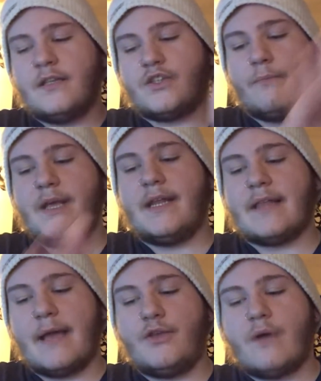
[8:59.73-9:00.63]
So meaning
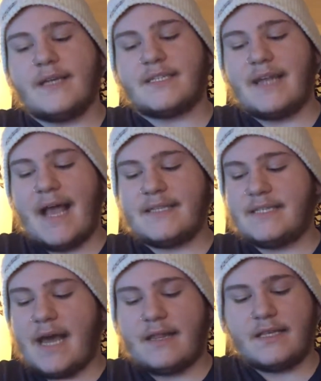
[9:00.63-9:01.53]
that you guys can
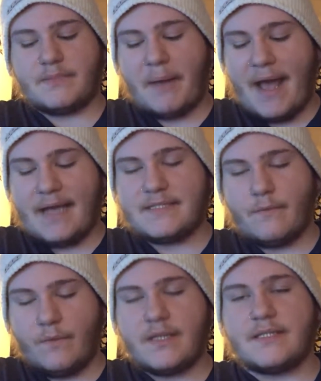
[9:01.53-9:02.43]
exit out of this past
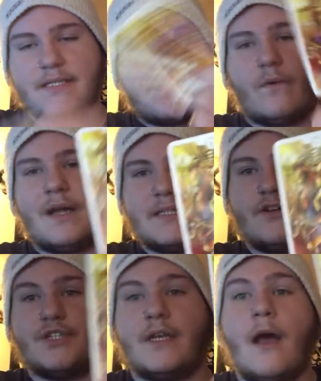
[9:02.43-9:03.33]
and with the Six of Wands
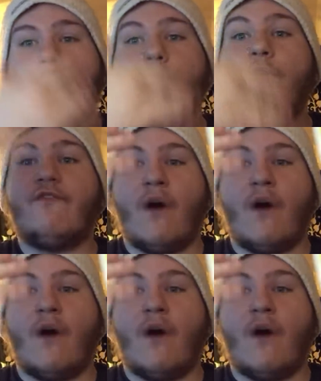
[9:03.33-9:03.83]
energy, move